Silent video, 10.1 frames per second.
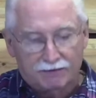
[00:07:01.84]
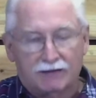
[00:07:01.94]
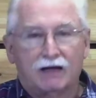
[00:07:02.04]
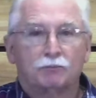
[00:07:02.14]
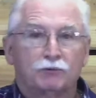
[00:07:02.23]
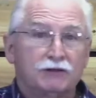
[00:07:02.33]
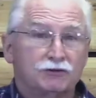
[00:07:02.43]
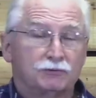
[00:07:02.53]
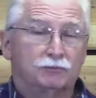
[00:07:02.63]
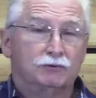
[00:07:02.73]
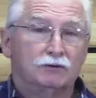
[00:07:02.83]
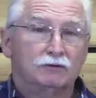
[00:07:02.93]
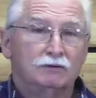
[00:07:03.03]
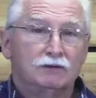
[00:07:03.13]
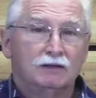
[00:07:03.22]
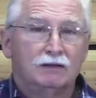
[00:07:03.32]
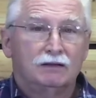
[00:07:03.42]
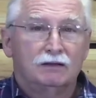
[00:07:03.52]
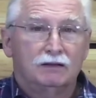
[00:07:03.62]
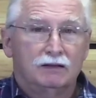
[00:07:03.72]
that principle
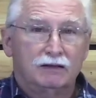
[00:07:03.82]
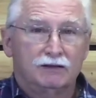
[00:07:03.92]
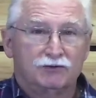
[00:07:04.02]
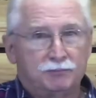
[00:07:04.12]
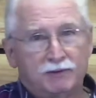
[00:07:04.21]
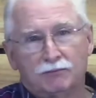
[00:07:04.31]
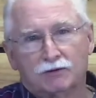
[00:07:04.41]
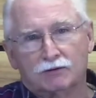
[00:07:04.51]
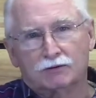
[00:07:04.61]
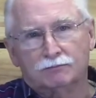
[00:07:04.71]
is biblical.